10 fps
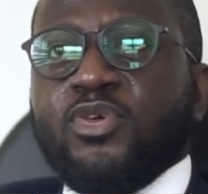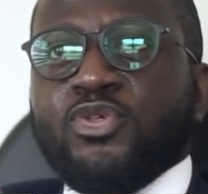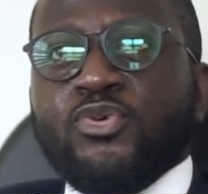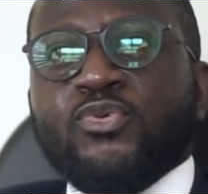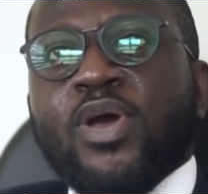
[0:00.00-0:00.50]

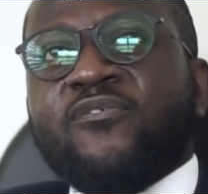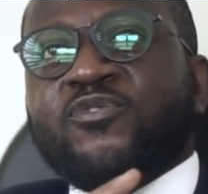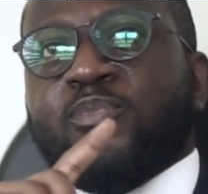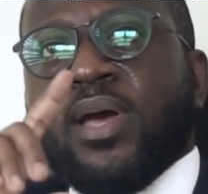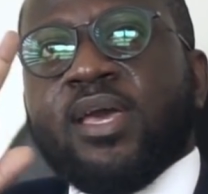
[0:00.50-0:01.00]
you have
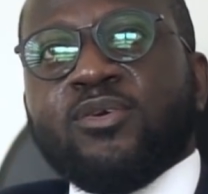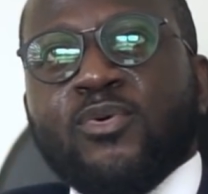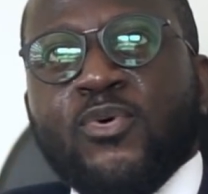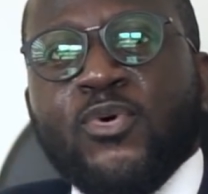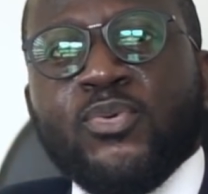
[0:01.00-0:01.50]
to buy your
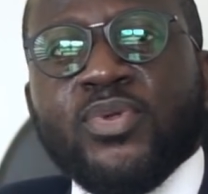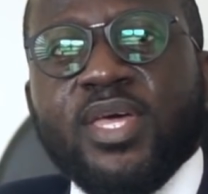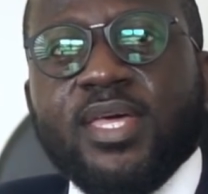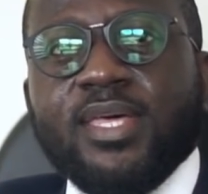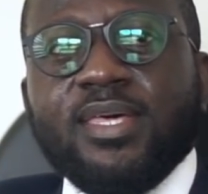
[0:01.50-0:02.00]
own
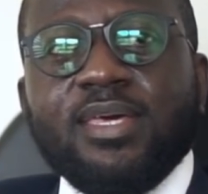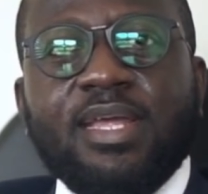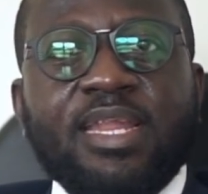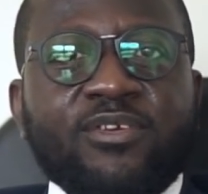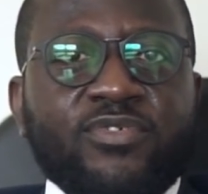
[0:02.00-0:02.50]

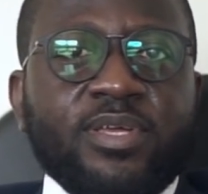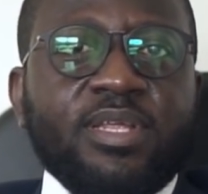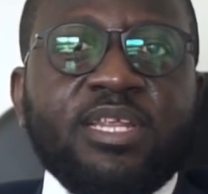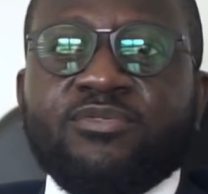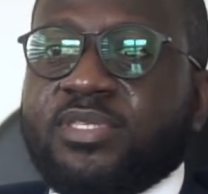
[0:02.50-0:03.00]

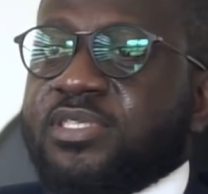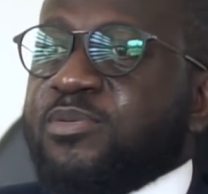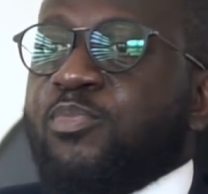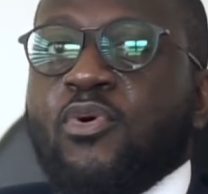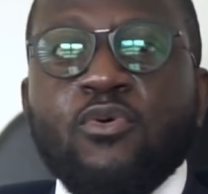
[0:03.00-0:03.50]
electricity
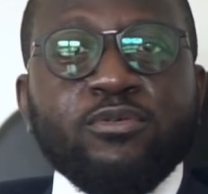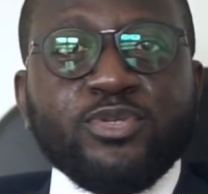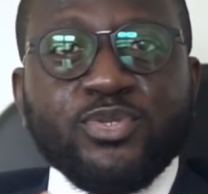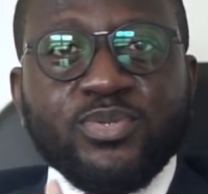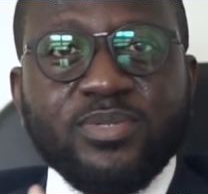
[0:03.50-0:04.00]

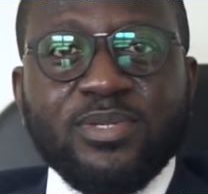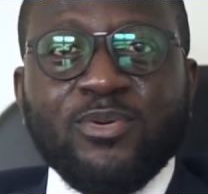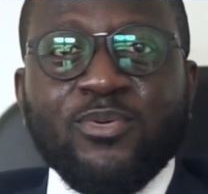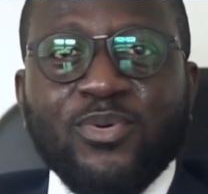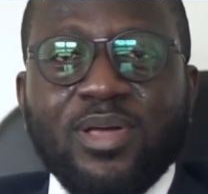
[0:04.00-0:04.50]
poles.
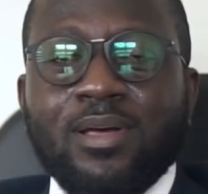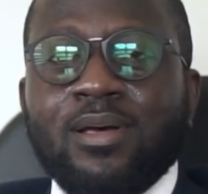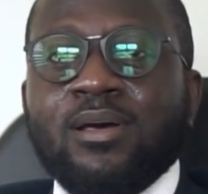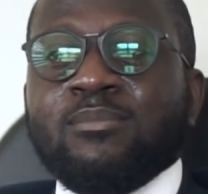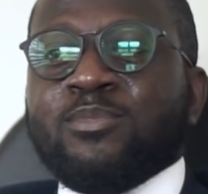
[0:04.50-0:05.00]

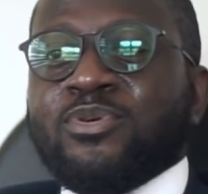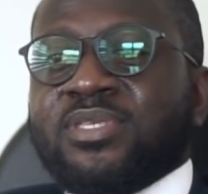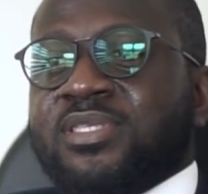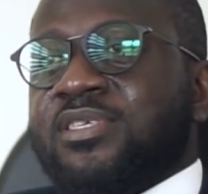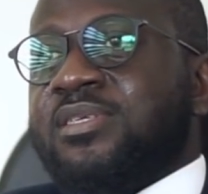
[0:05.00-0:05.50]
Most
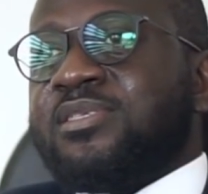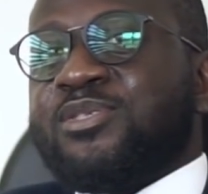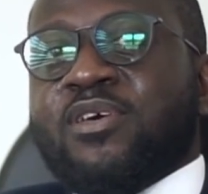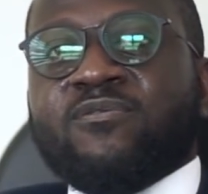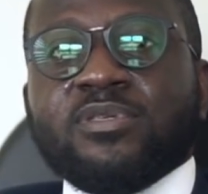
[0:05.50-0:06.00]
instances,
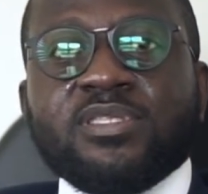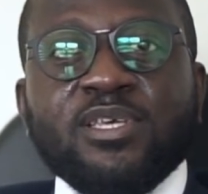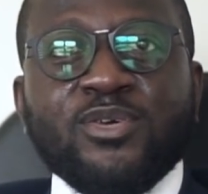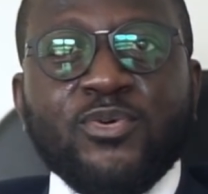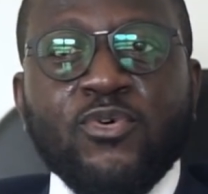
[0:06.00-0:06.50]
you have to
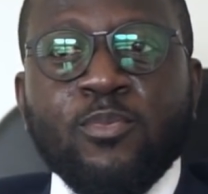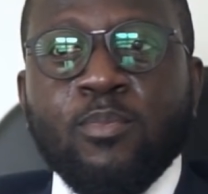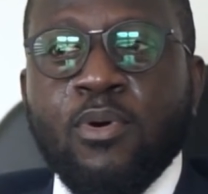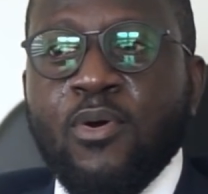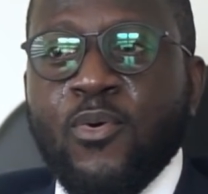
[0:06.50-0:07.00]
sink your own
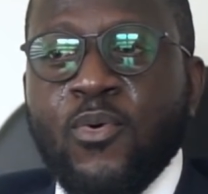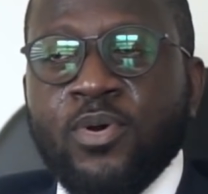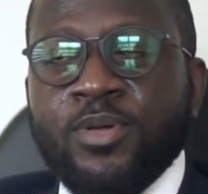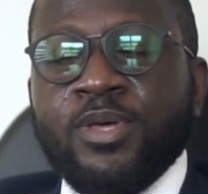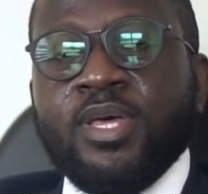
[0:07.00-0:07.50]

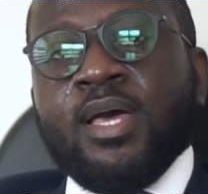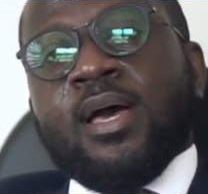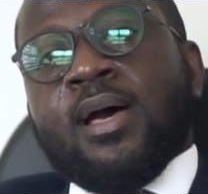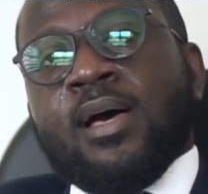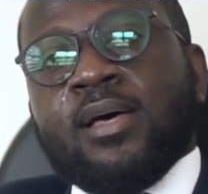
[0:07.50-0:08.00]
borehole.
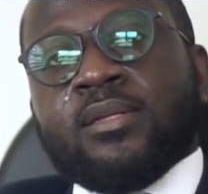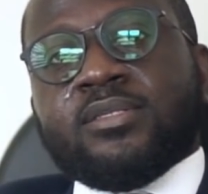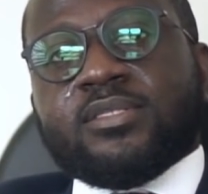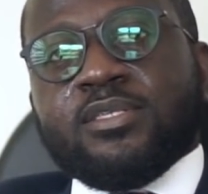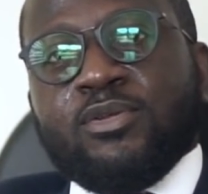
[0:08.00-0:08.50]

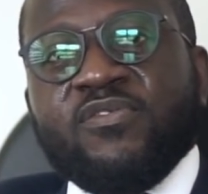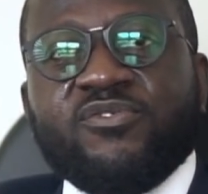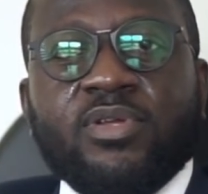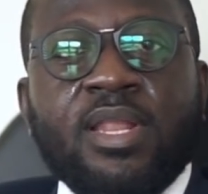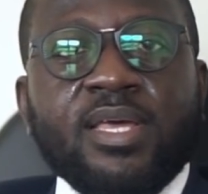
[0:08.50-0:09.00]
And, if
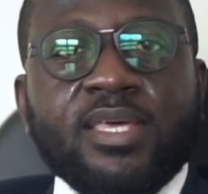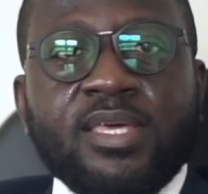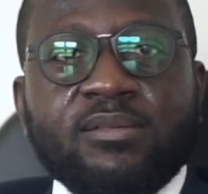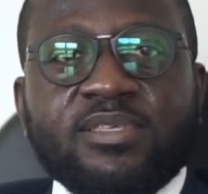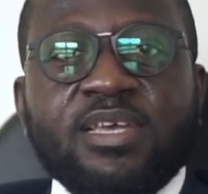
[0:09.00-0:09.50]
you're
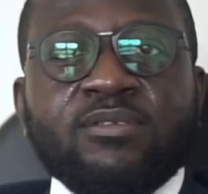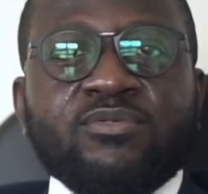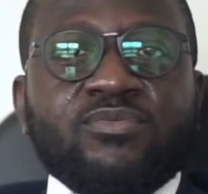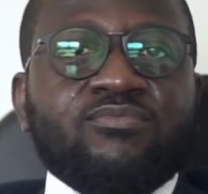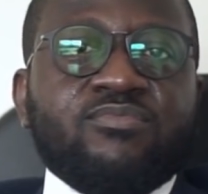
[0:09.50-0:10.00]
lucky,
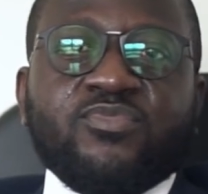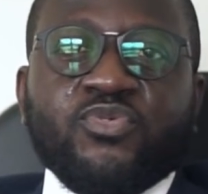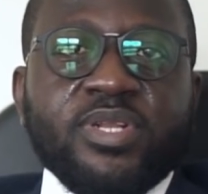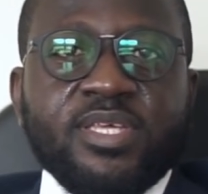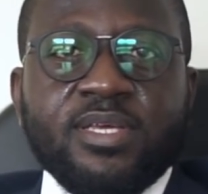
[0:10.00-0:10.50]
10,
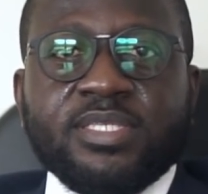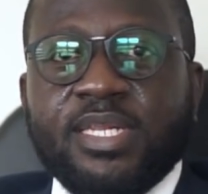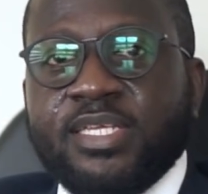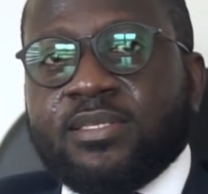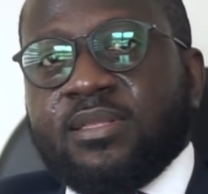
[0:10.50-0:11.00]
20 years
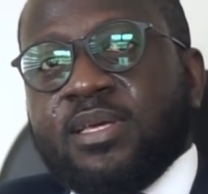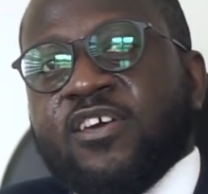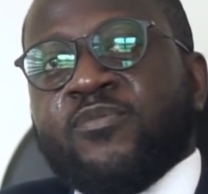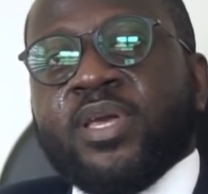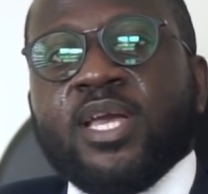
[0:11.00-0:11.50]
later, the
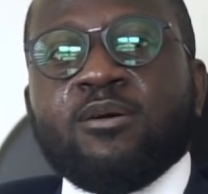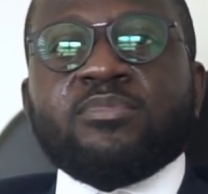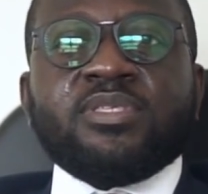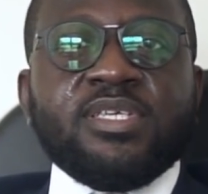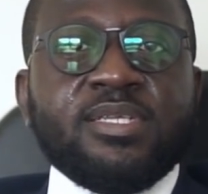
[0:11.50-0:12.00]
government
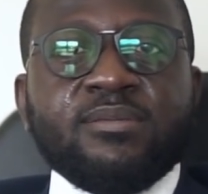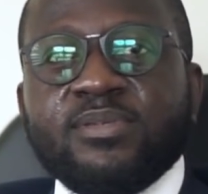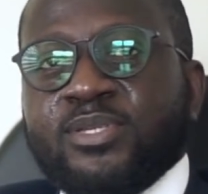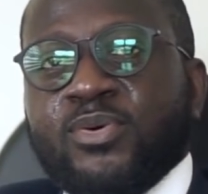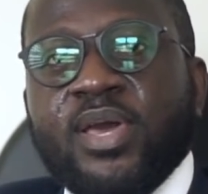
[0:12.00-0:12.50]
comes in,
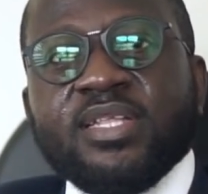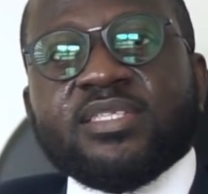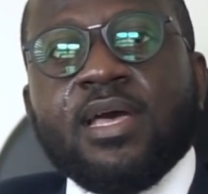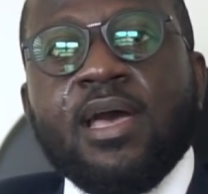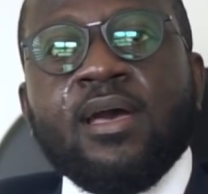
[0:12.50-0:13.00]
and
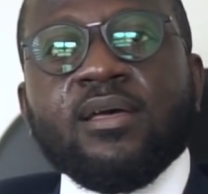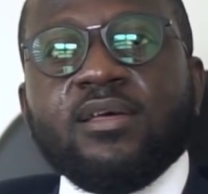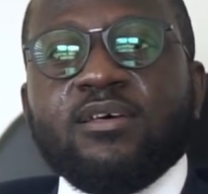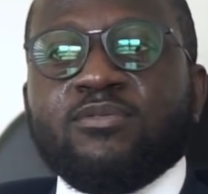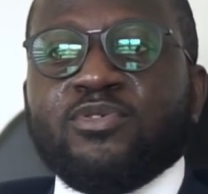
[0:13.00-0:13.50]

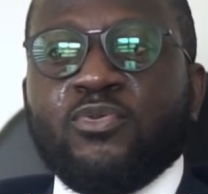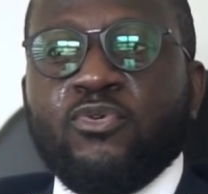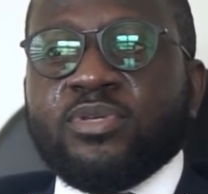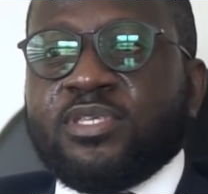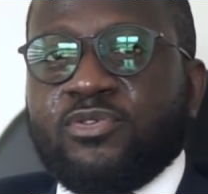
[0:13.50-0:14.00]
tar the
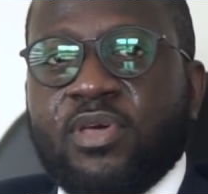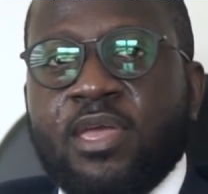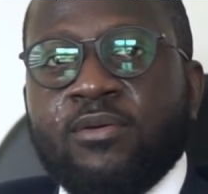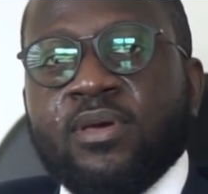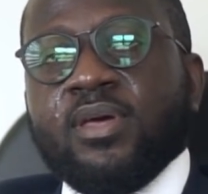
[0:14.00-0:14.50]
roads in your
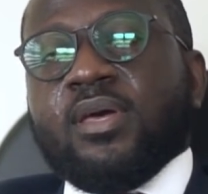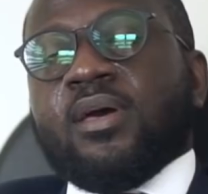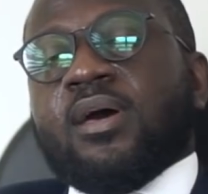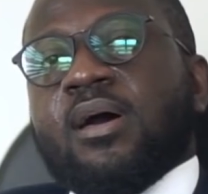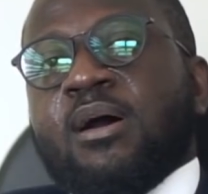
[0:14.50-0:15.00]
area.
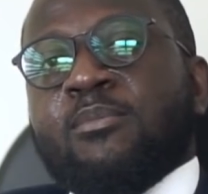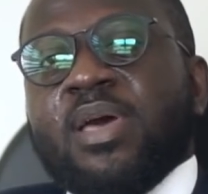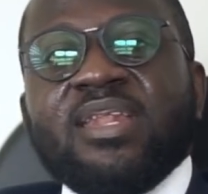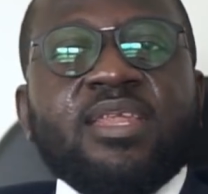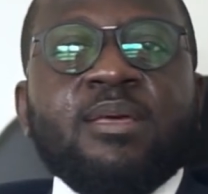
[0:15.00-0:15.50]

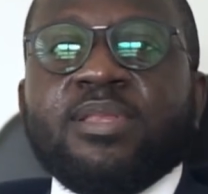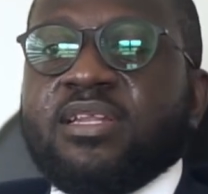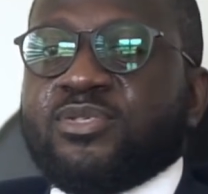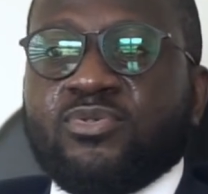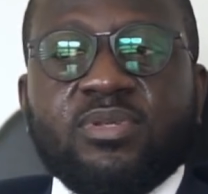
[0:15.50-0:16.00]
And that
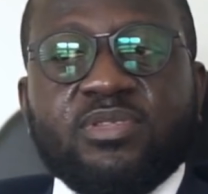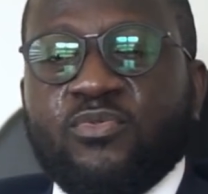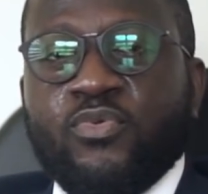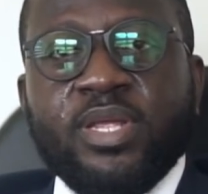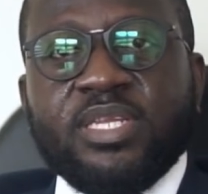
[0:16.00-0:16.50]
is not the
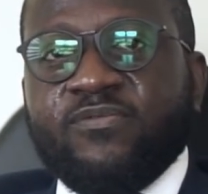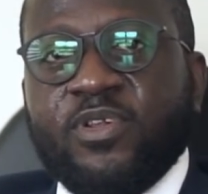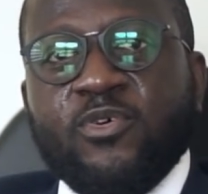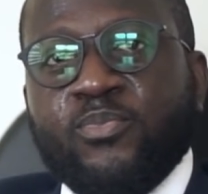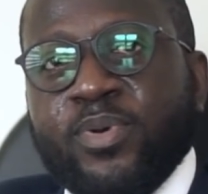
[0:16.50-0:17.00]
way
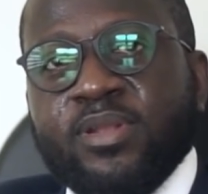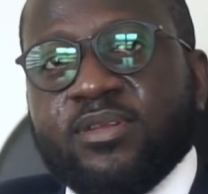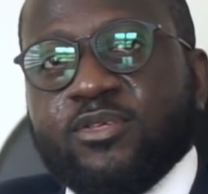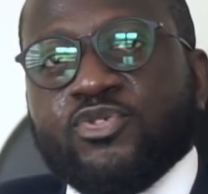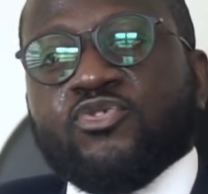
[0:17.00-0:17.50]

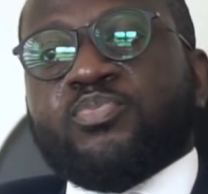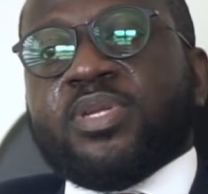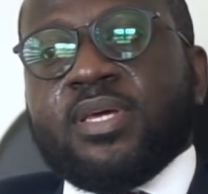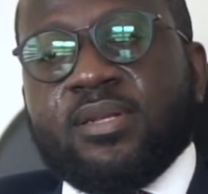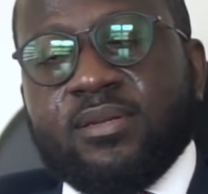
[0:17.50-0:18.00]
development should be
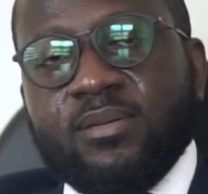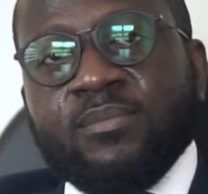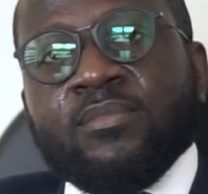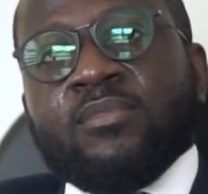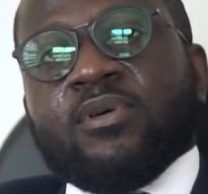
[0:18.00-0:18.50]
done.
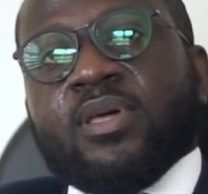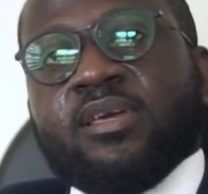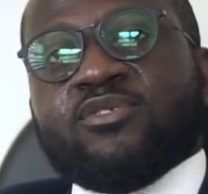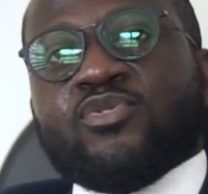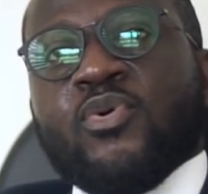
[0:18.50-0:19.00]

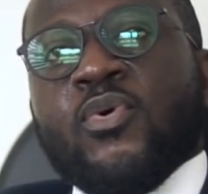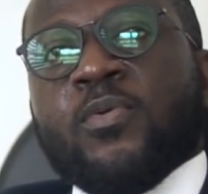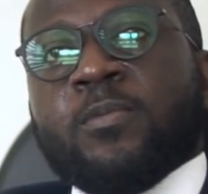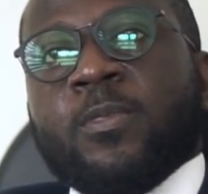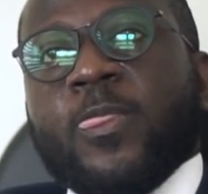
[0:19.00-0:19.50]
Okay,
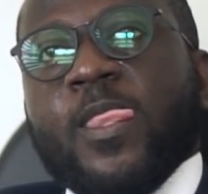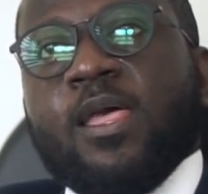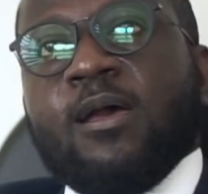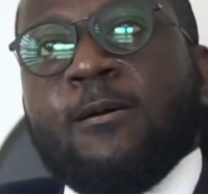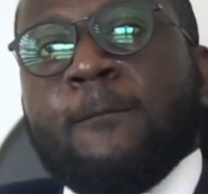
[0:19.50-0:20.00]
so
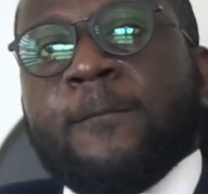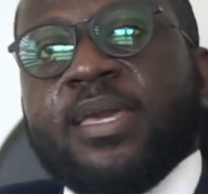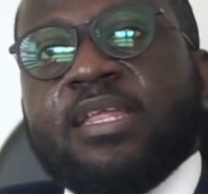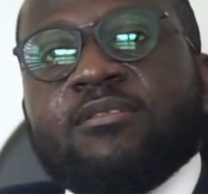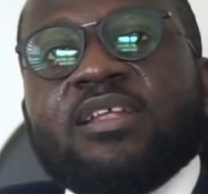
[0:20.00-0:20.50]

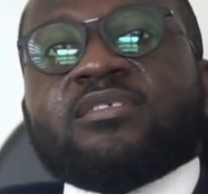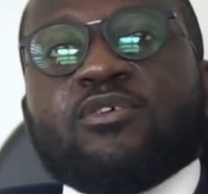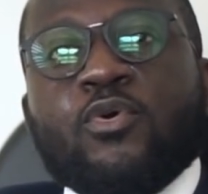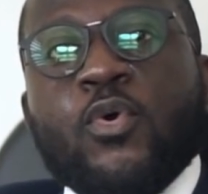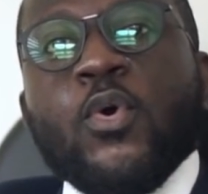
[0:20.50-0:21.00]
that is
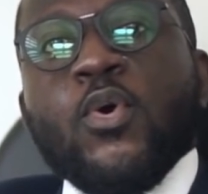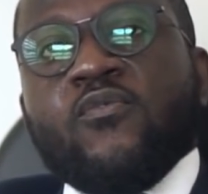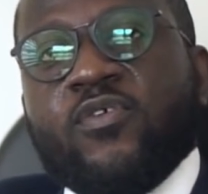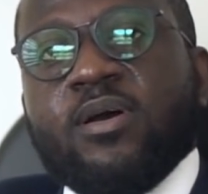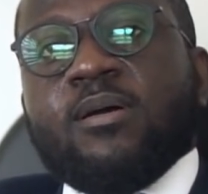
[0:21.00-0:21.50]
the core
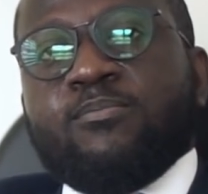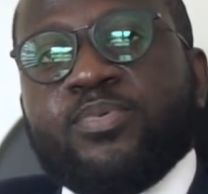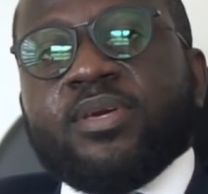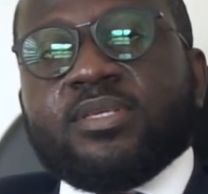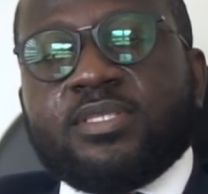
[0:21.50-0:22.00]
of our
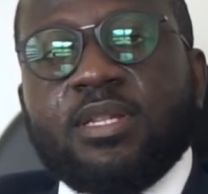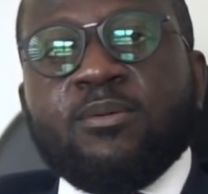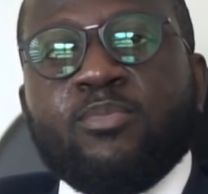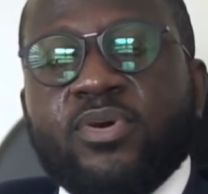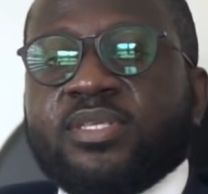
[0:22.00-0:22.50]
biggest
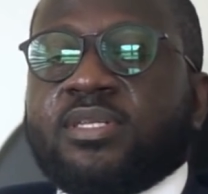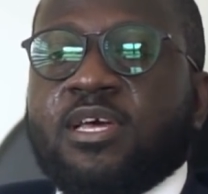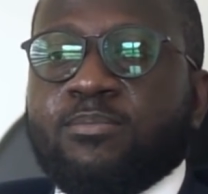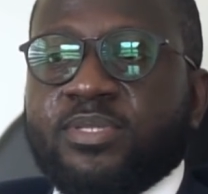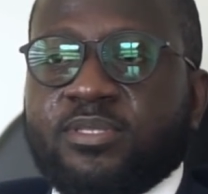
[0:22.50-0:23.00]
selling point in
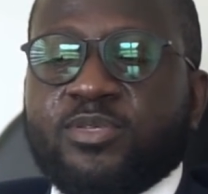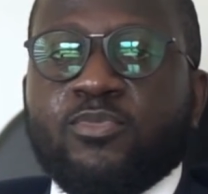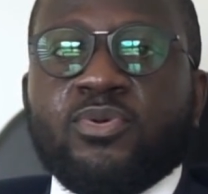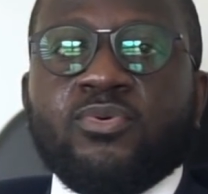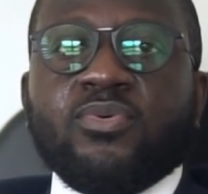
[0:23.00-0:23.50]
our business
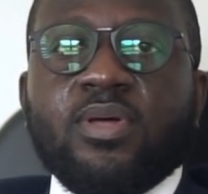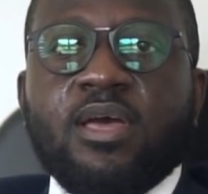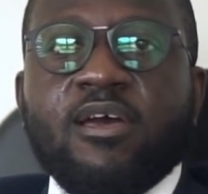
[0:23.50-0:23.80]
model.